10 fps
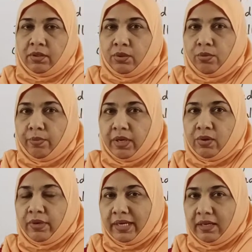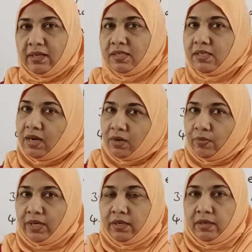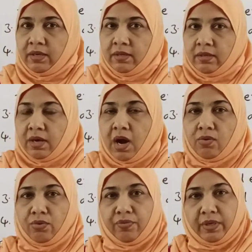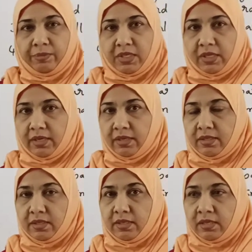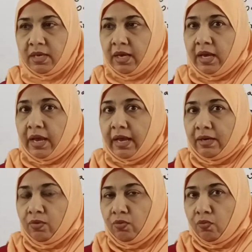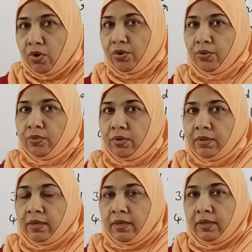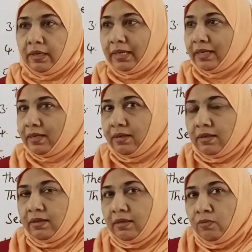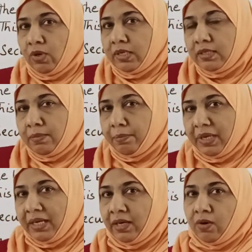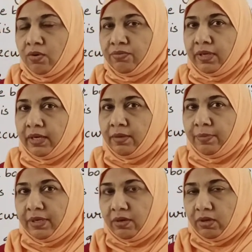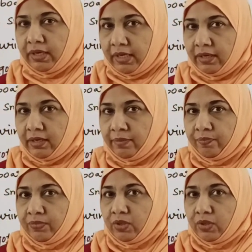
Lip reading: to make you at least acquainted how to frame the sentences and what is the meaning of that particular idiom.